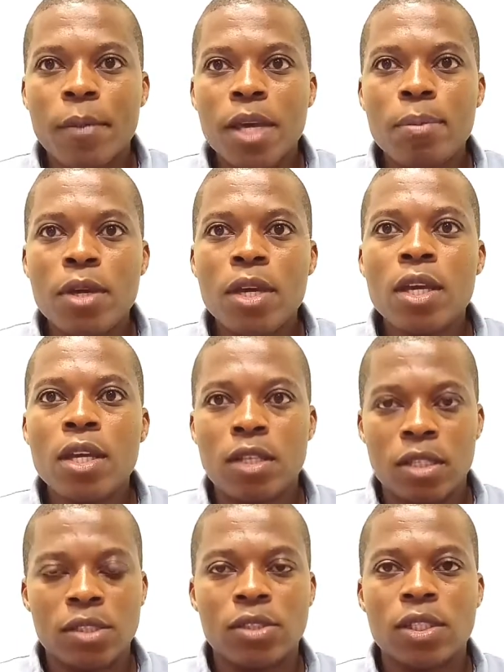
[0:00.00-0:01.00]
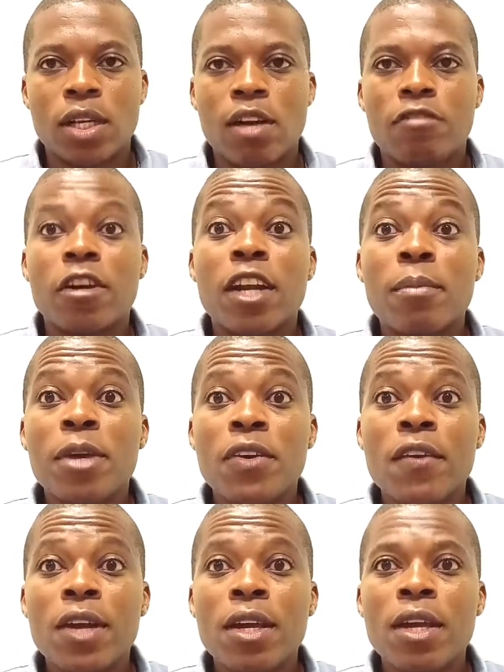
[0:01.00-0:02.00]
Maybe it is
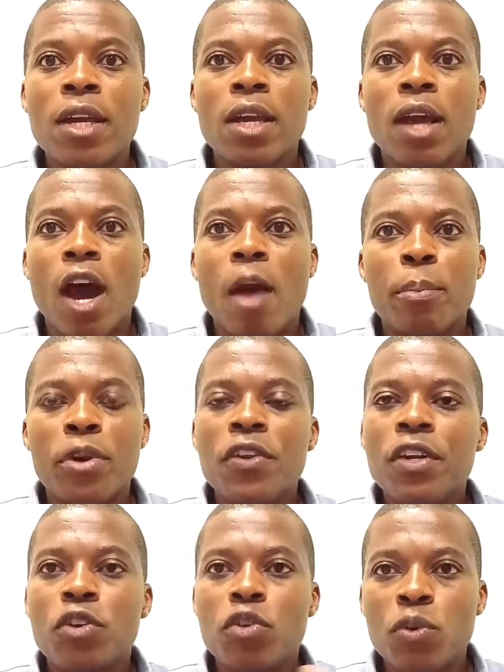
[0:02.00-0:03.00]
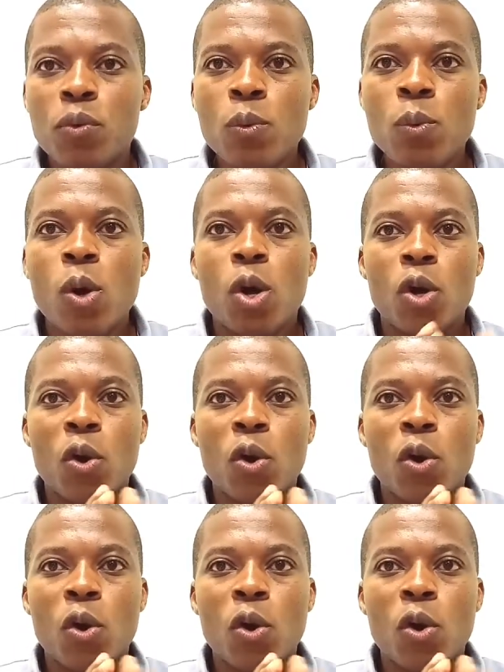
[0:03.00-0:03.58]
fundamentally appealing to you,